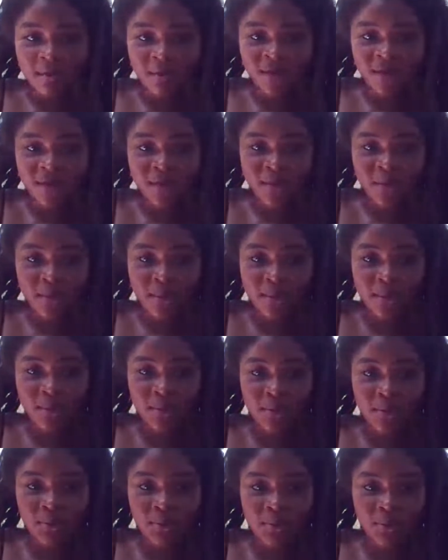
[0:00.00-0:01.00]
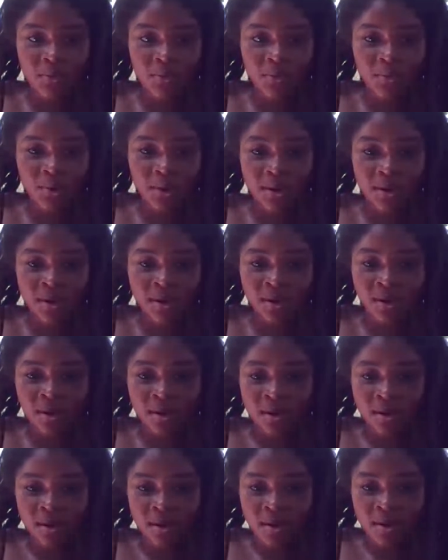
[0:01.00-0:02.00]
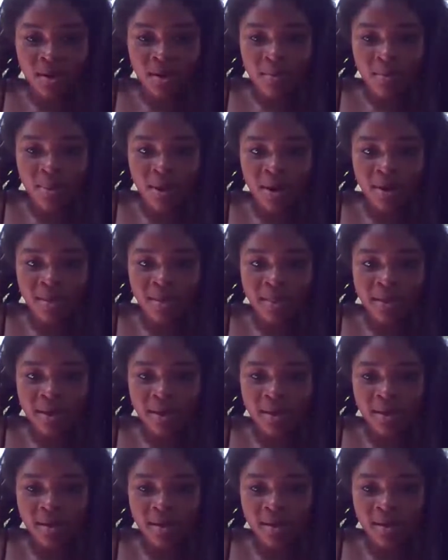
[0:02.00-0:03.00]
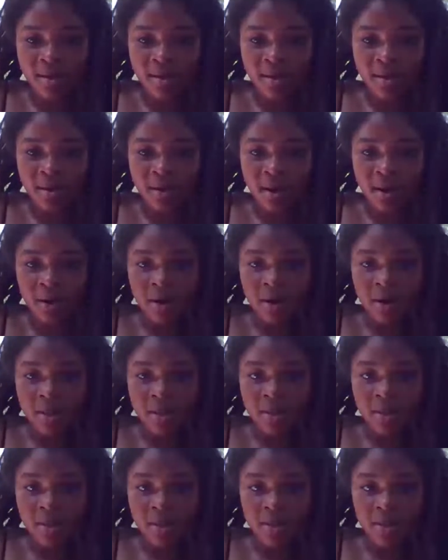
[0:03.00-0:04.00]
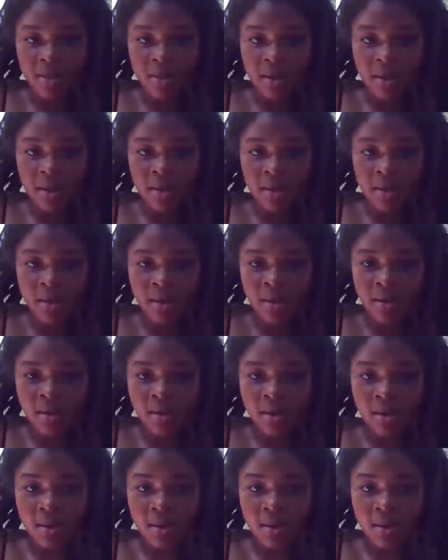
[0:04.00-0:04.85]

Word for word: for those of you who are part of that. All right, so send.